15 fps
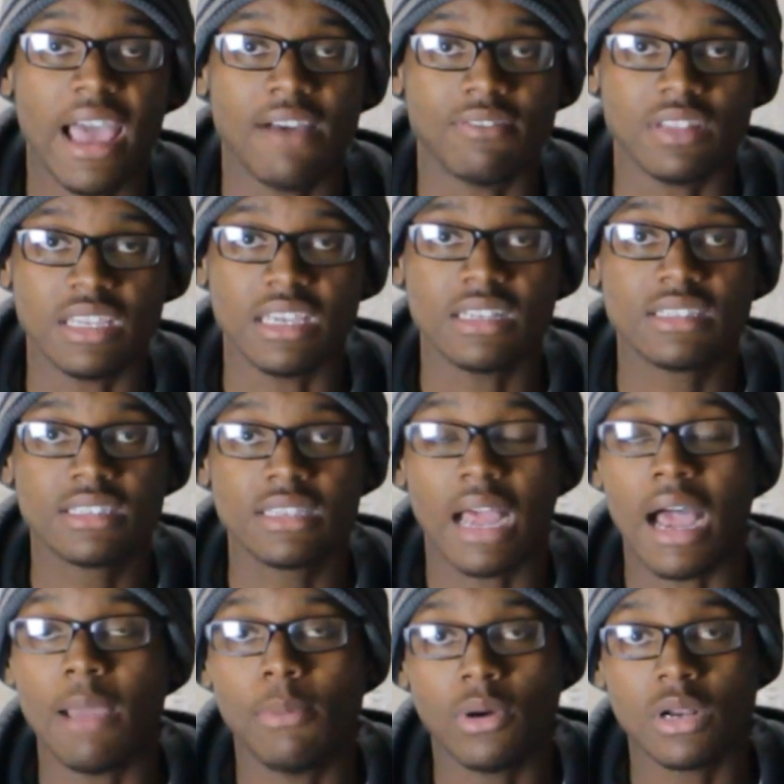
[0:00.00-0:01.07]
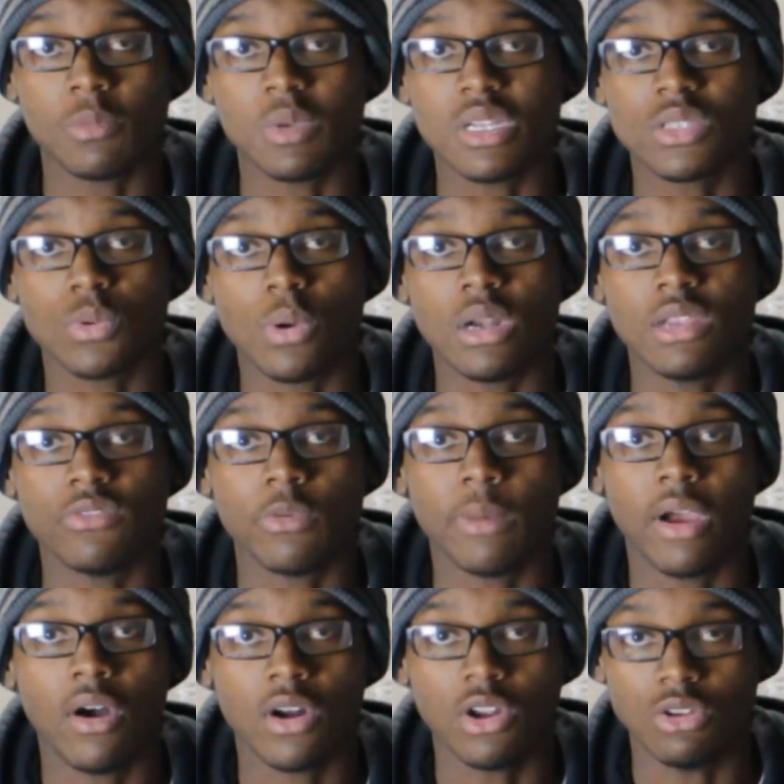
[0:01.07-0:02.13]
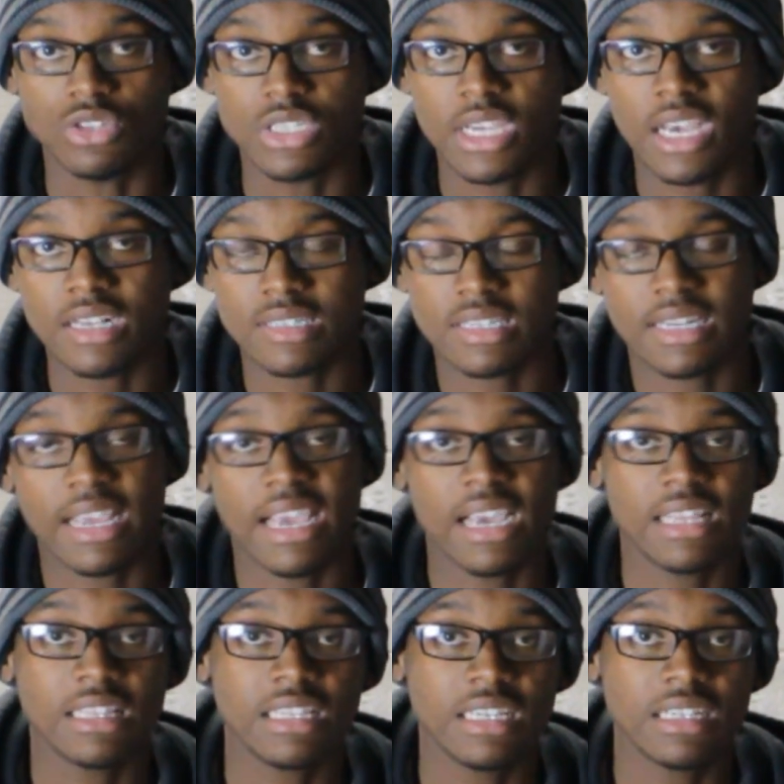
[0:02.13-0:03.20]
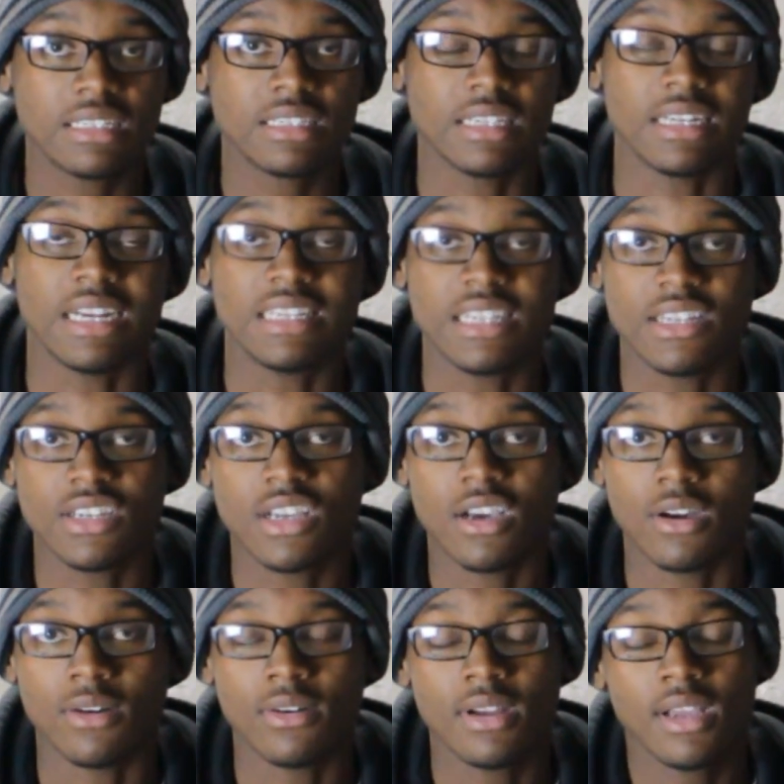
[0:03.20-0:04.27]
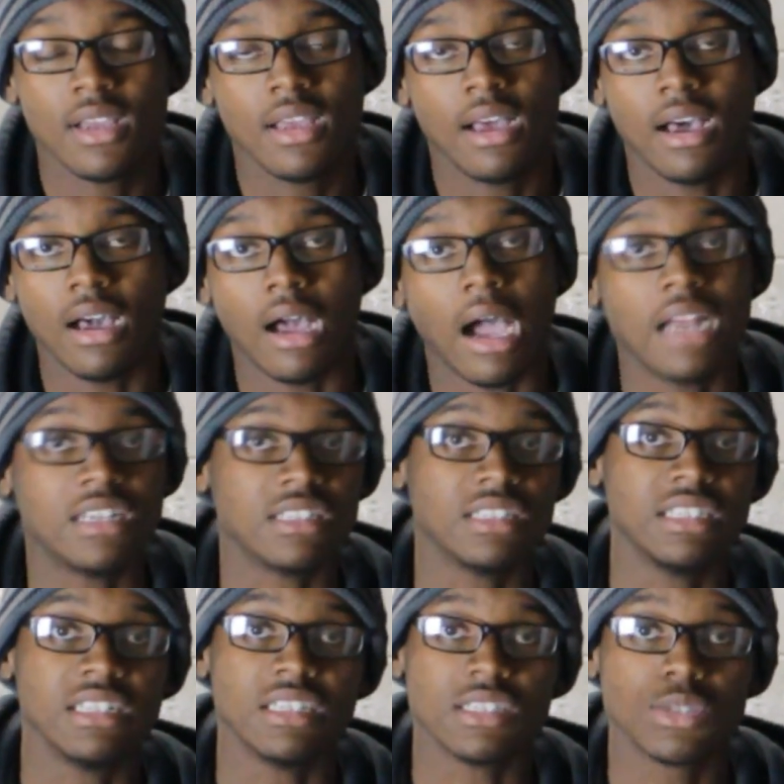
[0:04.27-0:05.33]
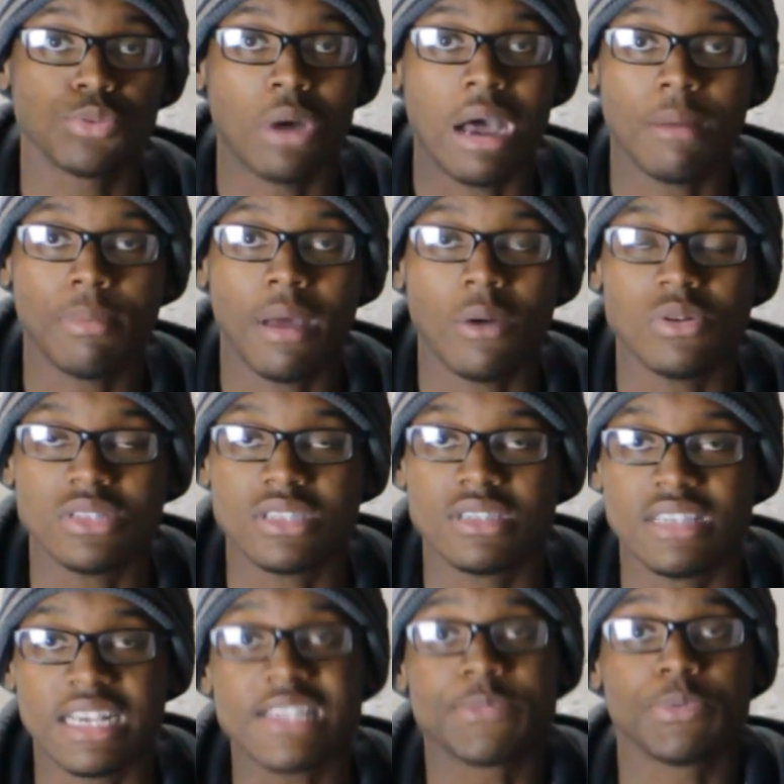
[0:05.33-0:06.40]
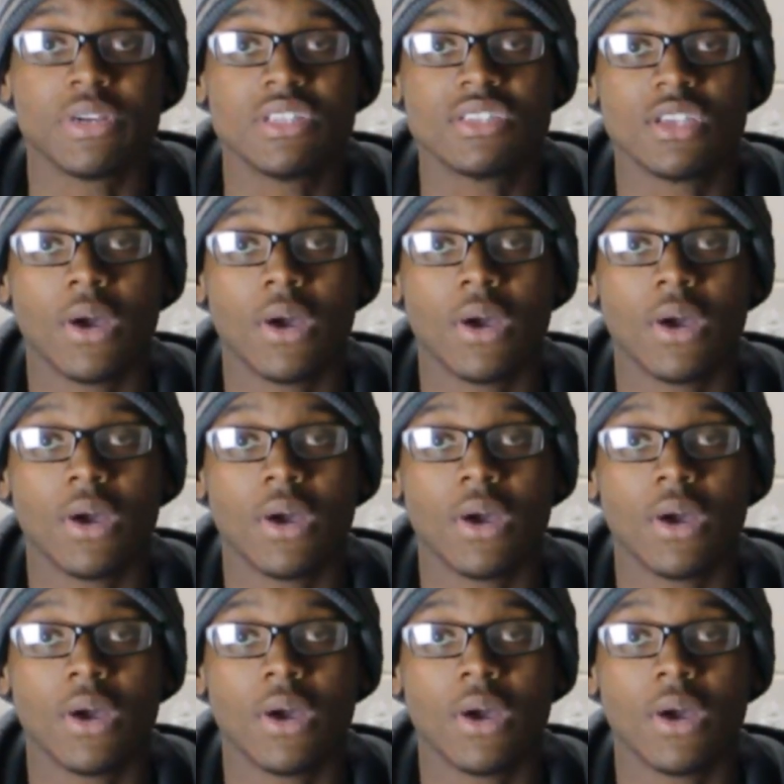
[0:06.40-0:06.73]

have leaks. I bought a B20 for my Auto GS and it had leaks and I didn't know. I just needed a swap. I was desperate,